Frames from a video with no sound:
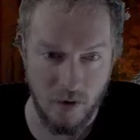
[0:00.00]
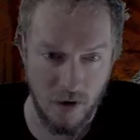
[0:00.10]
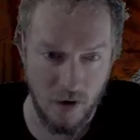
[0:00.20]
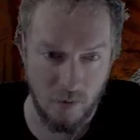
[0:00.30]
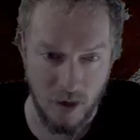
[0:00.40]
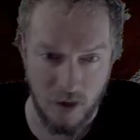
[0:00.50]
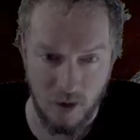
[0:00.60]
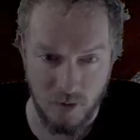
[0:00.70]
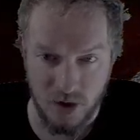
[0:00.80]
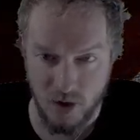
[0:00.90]
I mean,
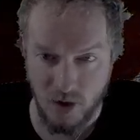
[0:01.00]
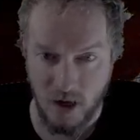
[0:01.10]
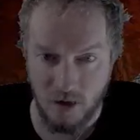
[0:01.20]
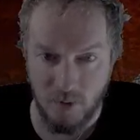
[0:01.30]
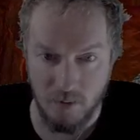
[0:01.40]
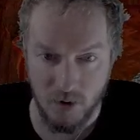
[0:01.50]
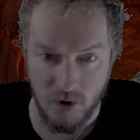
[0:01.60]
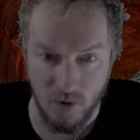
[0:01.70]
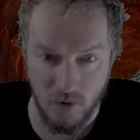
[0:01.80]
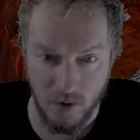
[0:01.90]
I'm sure a lot of people
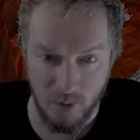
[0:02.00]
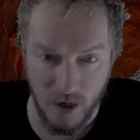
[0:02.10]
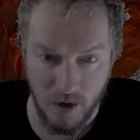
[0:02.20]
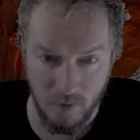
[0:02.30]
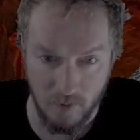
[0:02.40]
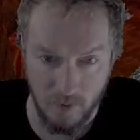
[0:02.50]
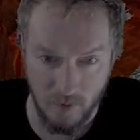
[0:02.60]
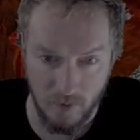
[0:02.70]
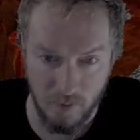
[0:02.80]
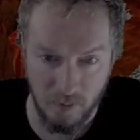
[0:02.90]
don't want to
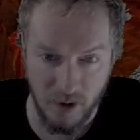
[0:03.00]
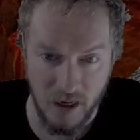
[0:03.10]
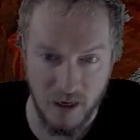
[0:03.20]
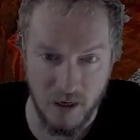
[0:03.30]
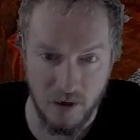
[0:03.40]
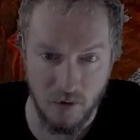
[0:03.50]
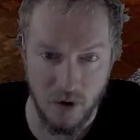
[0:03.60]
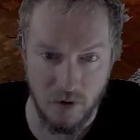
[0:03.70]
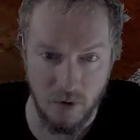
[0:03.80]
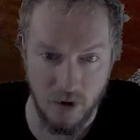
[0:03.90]
play it in a
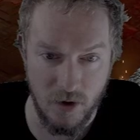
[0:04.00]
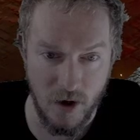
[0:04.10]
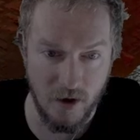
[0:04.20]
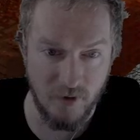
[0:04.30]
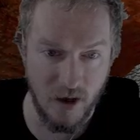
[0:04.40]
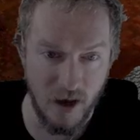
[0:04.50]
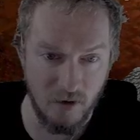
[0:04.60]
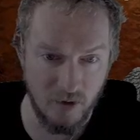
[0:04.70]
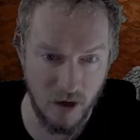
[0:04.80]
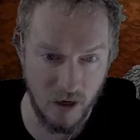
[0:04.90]
way where you have to
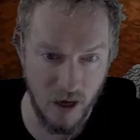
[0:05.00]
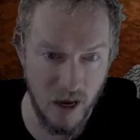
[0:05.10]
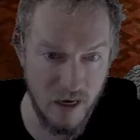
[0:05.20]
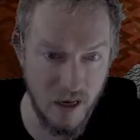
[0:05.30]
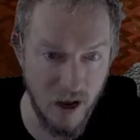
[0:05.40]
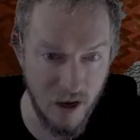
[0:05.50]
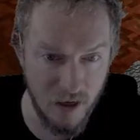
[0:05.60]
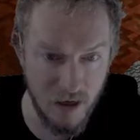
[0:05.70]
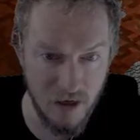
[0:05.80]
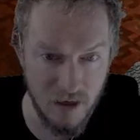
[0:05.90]
have like 8
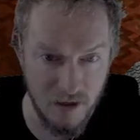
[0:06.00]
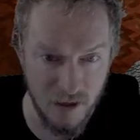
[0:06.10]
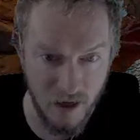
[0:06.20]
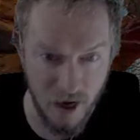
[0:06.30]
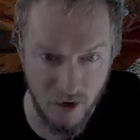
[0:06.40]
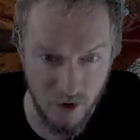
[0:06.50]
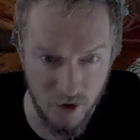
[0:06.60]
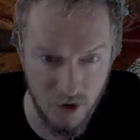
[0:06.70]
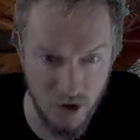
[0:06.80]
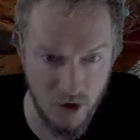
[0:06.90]
hotkeys and gather
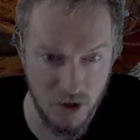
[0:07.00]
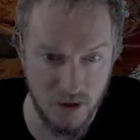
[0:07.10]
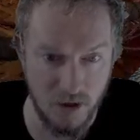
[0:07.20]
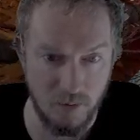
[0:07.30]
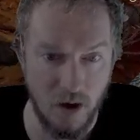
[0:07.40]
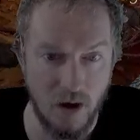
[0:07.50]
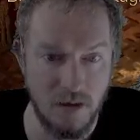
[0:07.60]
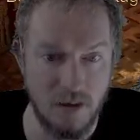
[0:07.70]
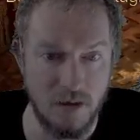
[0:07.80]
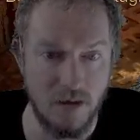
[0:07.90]
your charges up
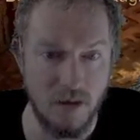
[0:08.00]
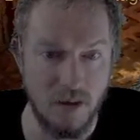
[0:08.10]
constantly.